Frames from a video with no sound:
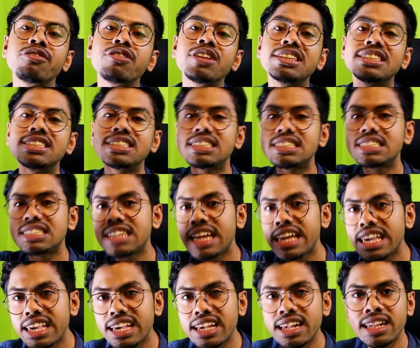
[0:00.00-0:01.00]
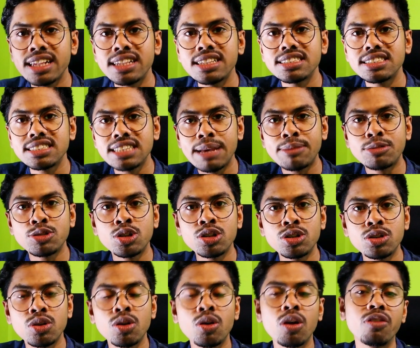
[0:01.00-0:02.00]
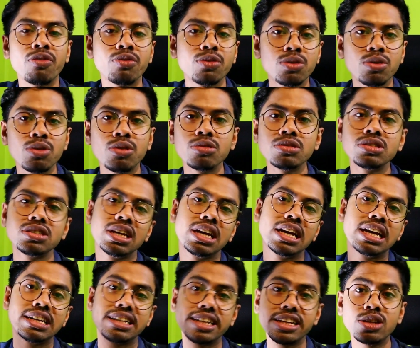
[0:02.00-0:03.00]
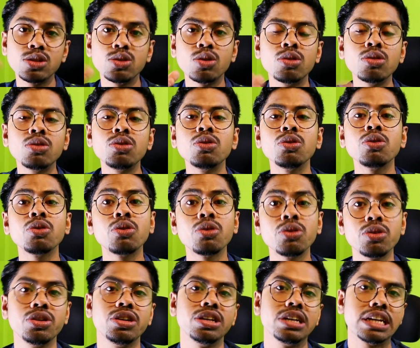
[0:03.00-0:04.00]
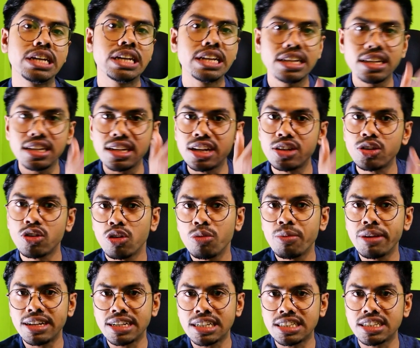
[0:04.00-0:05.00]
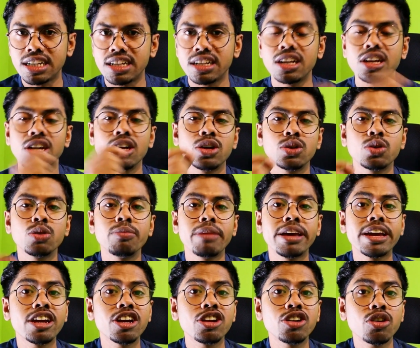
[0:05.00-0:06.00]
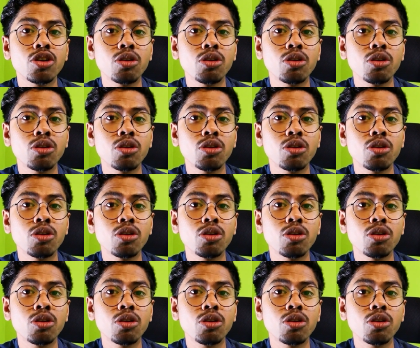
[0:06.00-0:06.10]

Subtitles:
if we just take a snapshot of those, they don't look good in the documentation. To make your